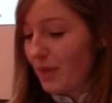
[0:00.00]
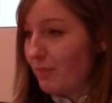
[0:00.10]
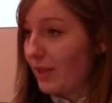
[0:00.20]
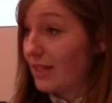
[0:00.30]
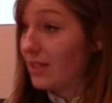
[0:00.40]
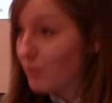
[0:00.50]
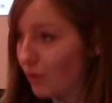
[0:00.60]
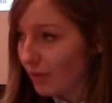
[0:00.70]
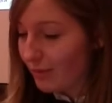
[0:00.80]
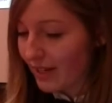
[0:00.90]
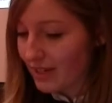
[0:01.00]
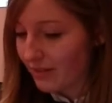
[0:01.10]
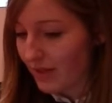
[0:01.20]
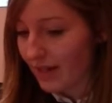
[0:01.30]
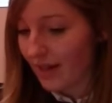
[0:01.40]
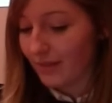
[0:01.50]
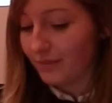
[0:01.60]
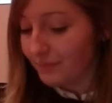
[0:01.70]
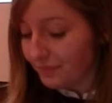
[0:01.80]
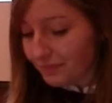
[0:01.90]
a pretty small operation right
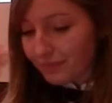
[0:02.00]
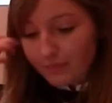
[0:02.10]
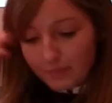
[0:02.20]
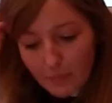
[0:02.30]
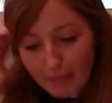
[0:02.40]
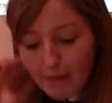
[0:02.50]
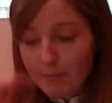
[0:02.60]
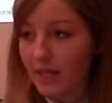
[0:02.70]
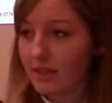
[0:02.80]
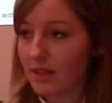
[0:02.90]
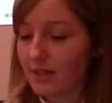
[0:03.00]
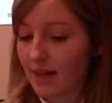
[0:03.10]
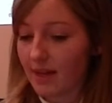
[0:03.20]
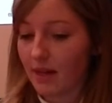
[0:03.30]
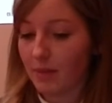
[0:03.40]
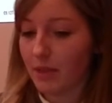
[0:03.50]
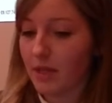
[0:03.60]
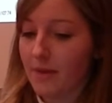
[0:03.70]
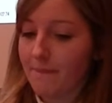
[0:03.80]
now, but it does stack up.